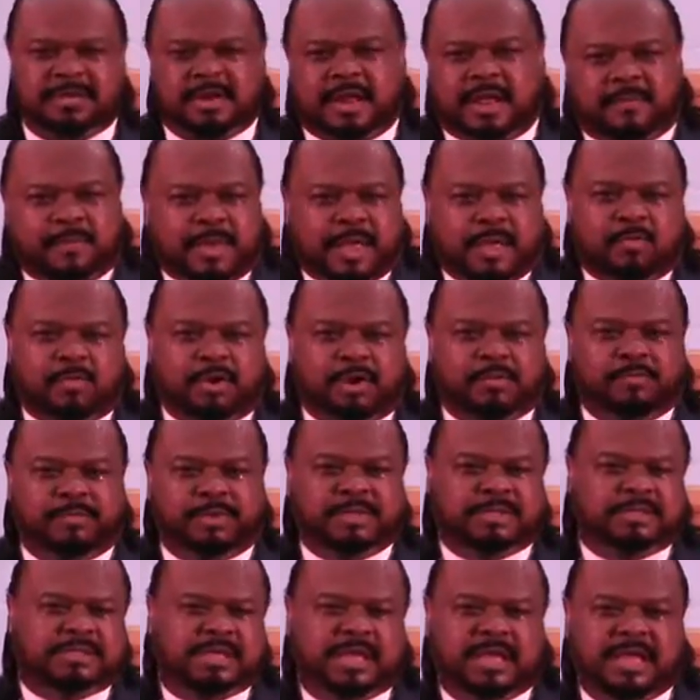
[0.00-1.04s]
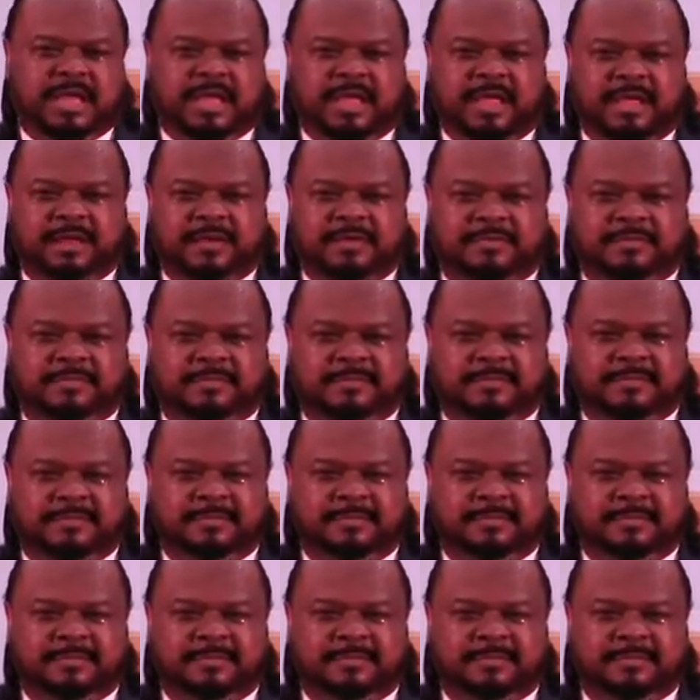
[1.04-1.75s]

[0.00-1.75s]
said, I might want to be seen.